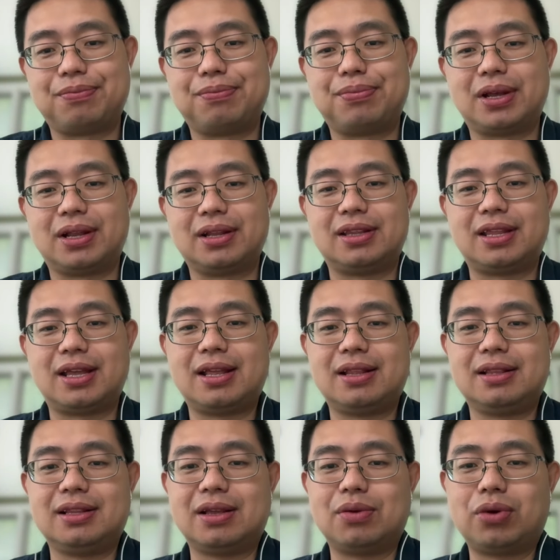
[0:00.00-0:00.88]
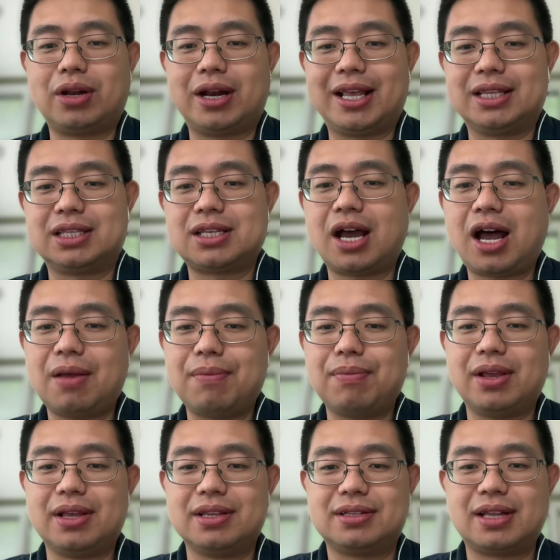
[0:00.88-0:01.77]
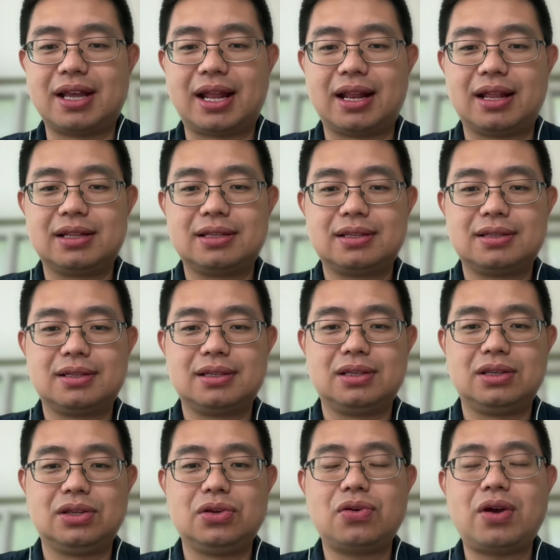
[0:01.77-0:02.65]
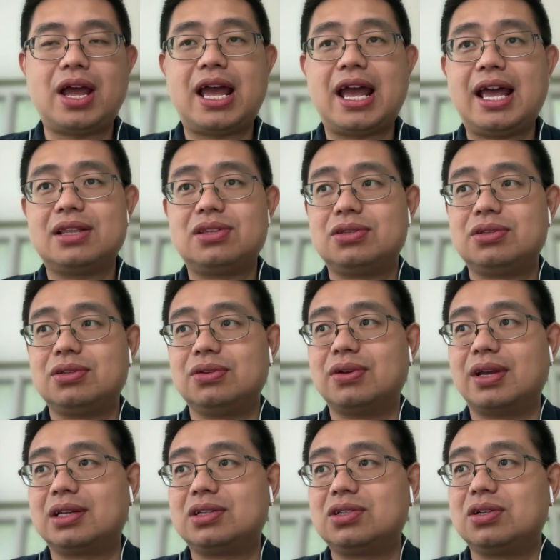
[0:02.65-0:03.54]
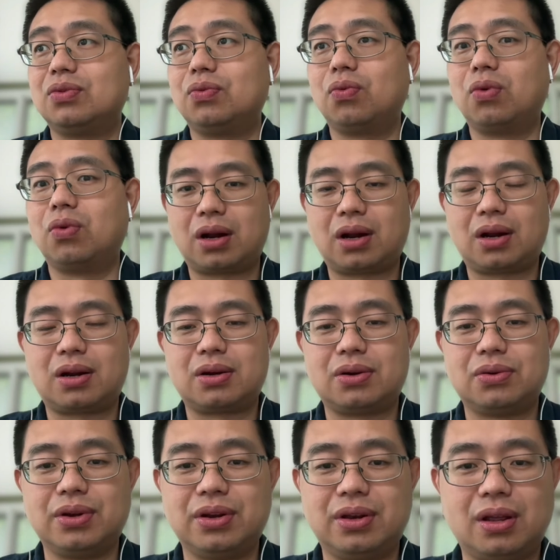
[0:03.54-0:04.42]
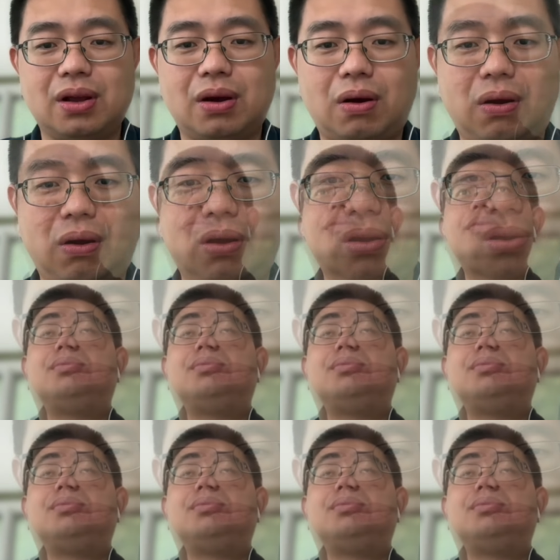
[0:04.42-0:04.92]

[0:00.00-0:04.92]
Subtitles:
but then what it taught me is that you had to actually work really hard.